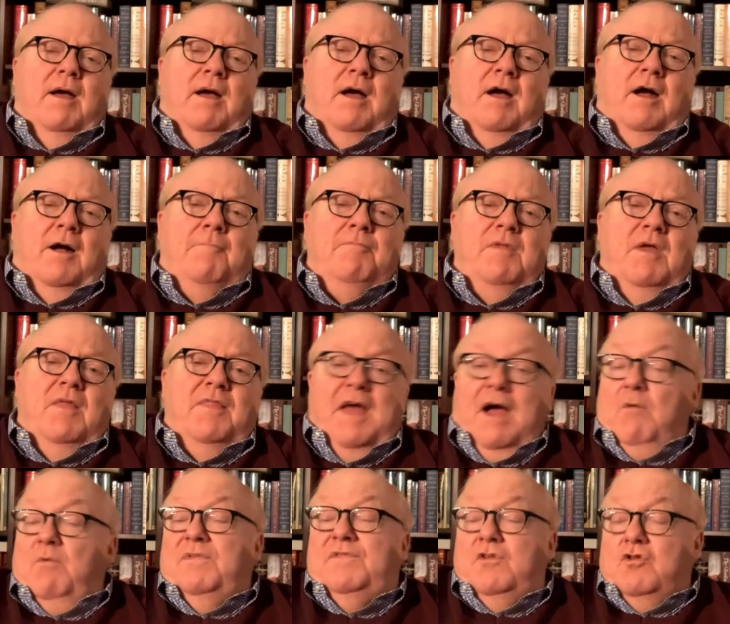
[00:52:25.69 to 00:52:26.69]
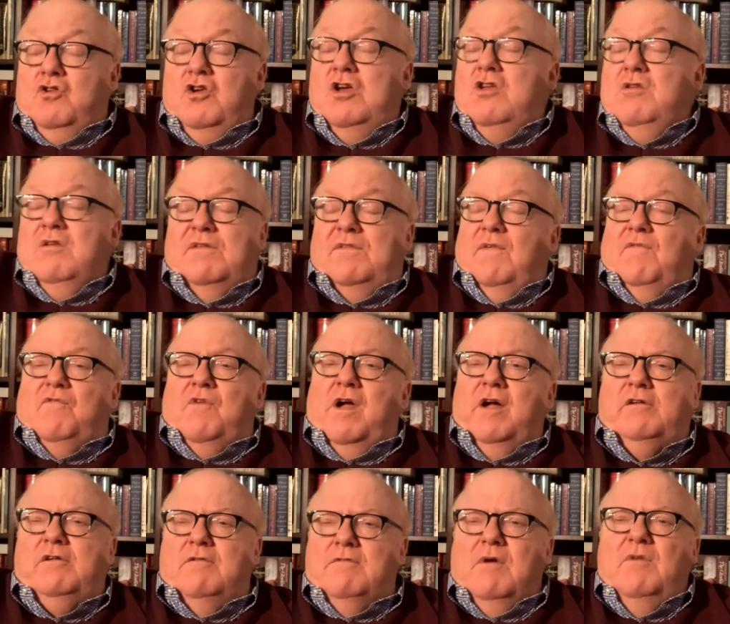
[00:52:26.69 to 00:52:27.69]
Um, that was the genius of
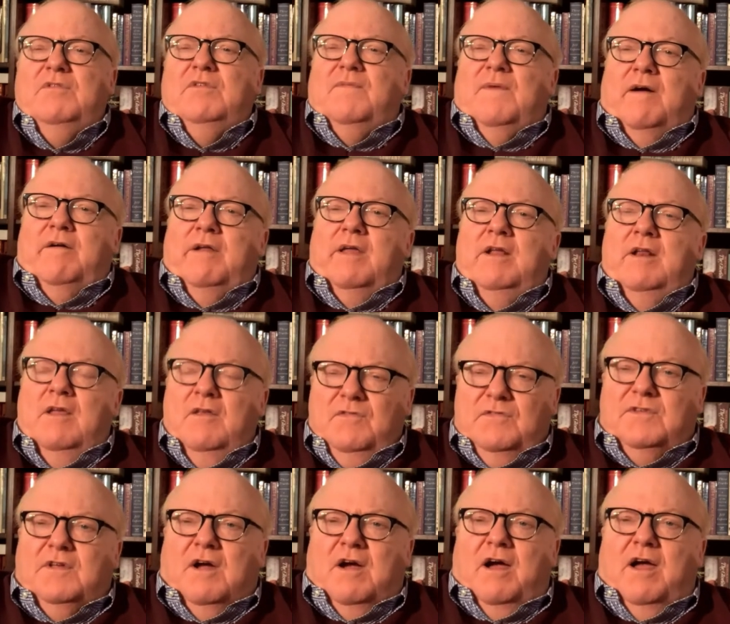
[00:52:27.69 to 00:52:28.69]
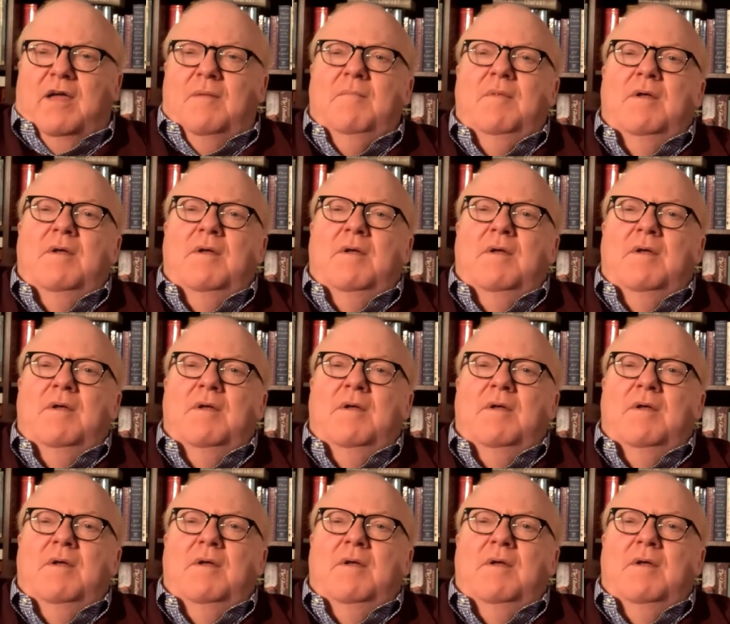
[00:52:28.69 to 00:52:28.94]
Franklin Roosevelt in his time.